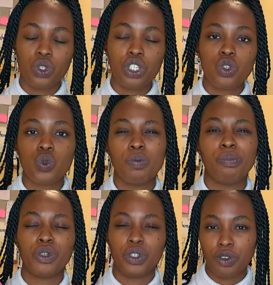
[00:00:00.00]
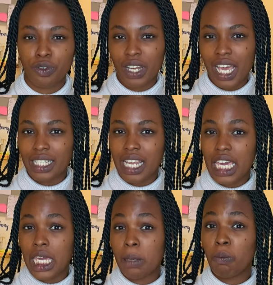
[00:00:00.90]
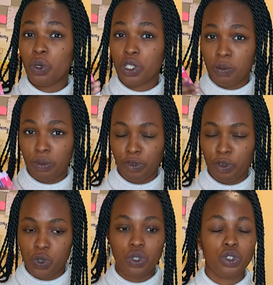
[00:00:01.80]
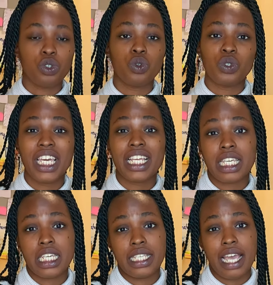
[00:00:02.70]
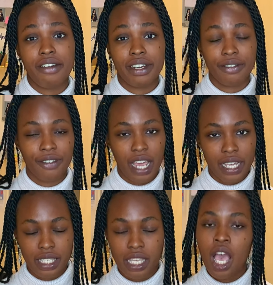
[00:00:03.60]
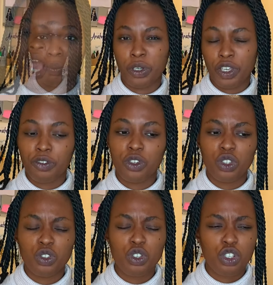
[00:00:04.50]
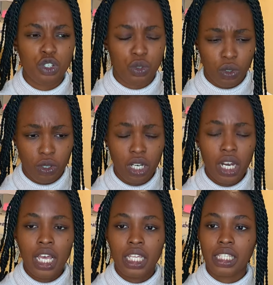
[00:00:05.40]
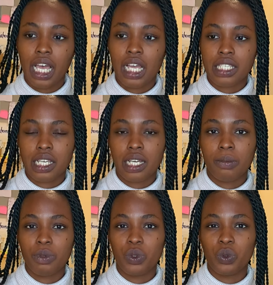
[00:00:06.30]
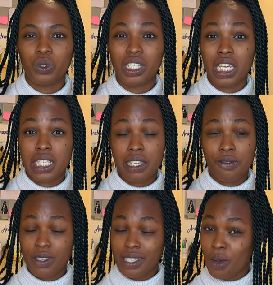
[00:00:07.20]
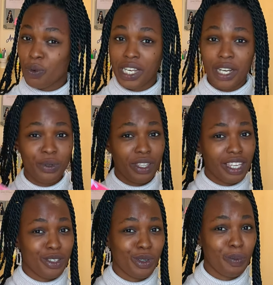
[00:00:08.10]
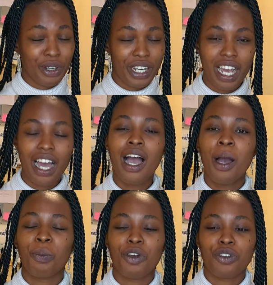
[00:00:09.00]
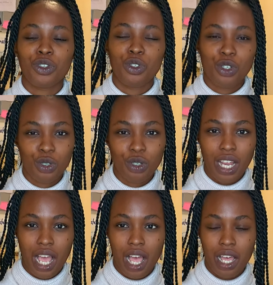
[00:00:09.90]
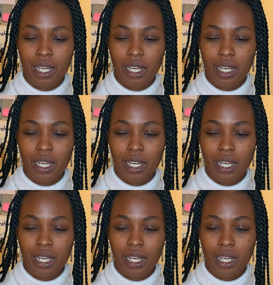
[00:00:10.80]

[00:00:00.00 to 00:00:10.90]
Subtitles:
need to book your flight like a month before so that you could get a direct flight. But if you're not sure that you would get a visa, which I don't think is your prayer, but if you're not sure that